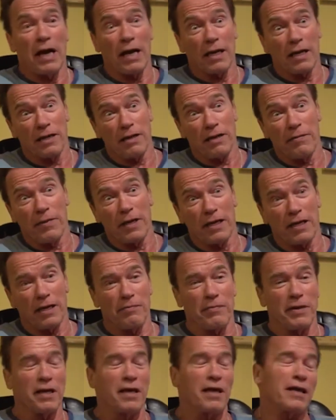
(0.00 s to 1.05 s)
I got to
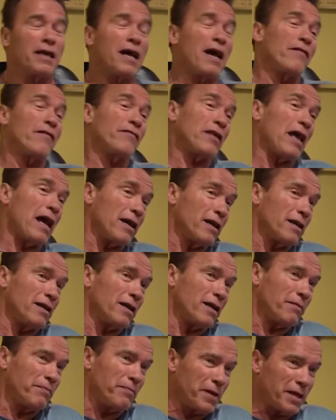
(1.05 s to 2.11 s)
get bigger calves. I got to
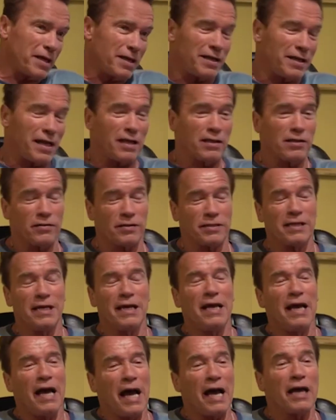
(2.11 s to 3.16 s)
get bigger deltoids.
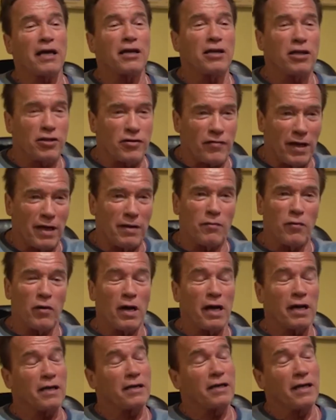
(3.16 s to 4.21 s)
I got to train
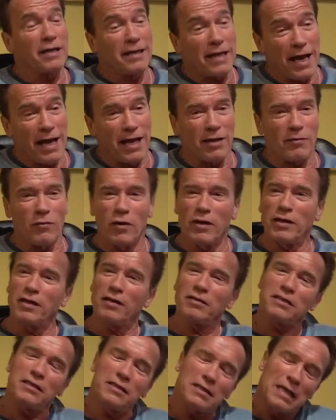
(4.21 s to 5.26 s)
more. I got to diet more.
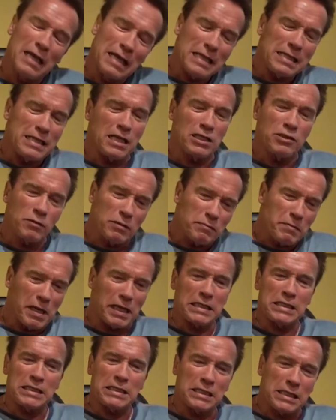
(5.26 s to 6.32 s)
That's what
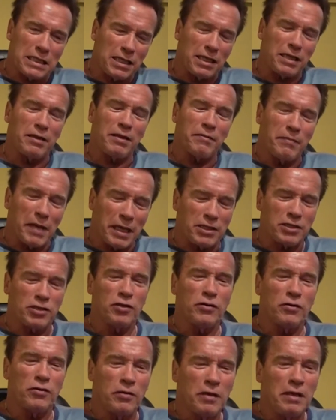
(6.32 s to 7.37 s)
makes
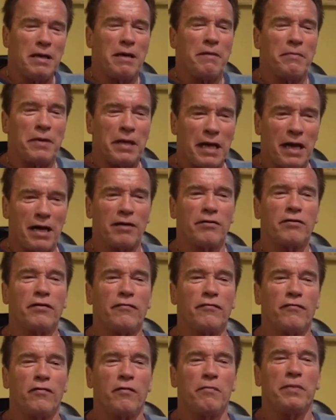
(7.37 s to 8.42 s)
you be
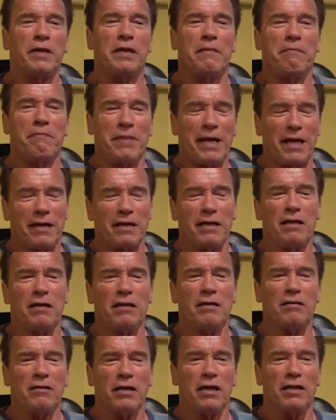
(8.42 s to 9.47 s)
hungry for being
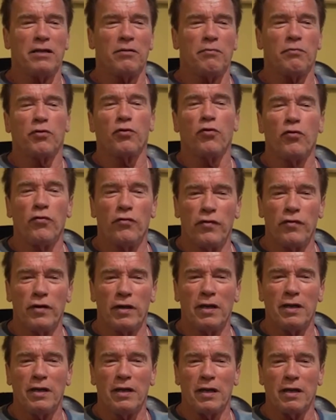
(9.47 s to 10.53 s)
better and
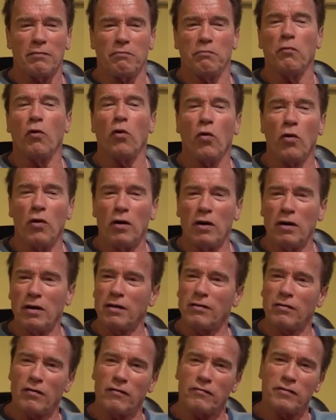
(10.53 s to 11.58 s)
improving and more
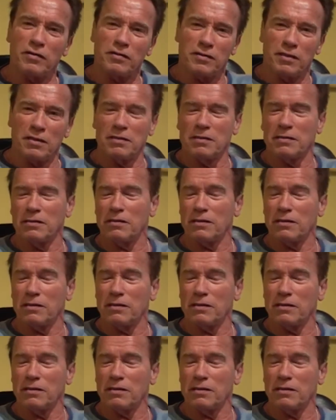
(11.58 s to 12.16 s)
and all of those things.